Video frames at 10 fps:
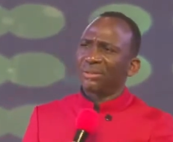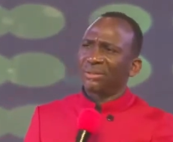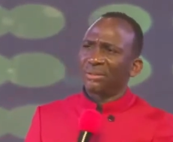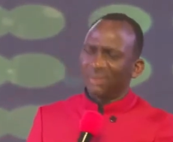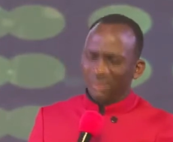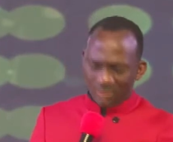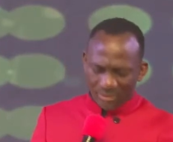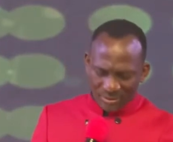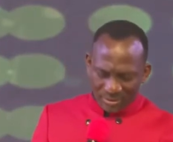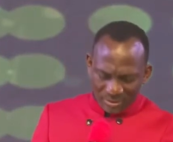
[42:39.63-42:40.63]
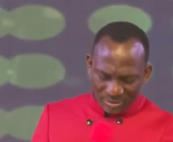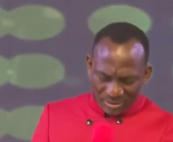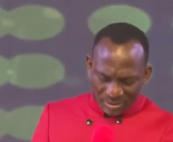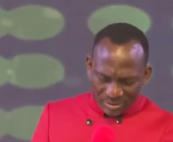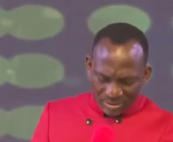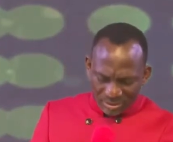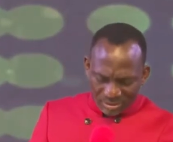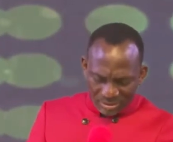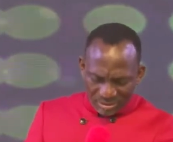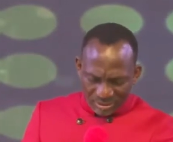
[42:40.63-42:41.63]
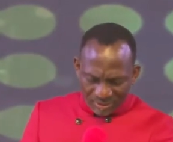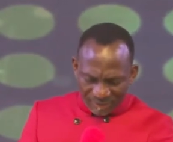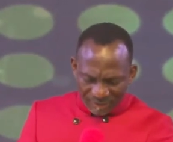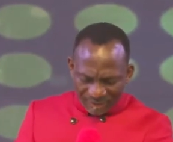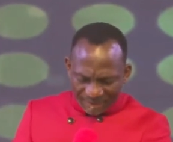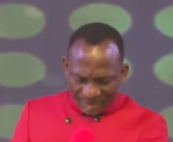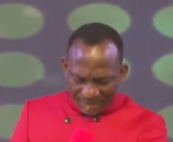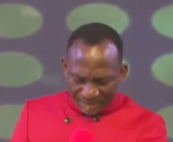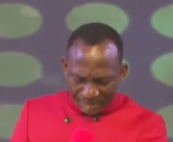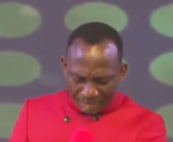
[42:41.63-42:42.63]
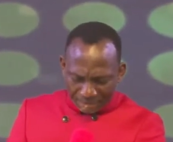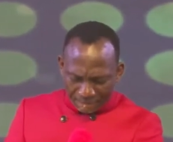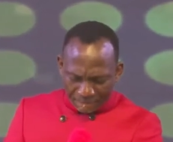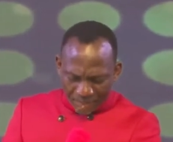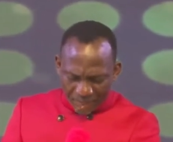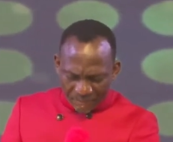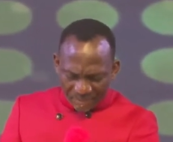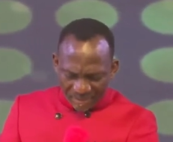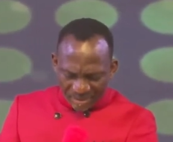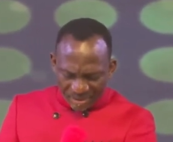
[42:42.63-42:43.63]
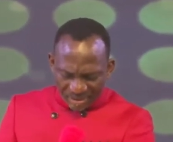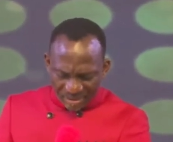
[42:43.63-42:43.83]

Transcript: No one is speaking in this clip.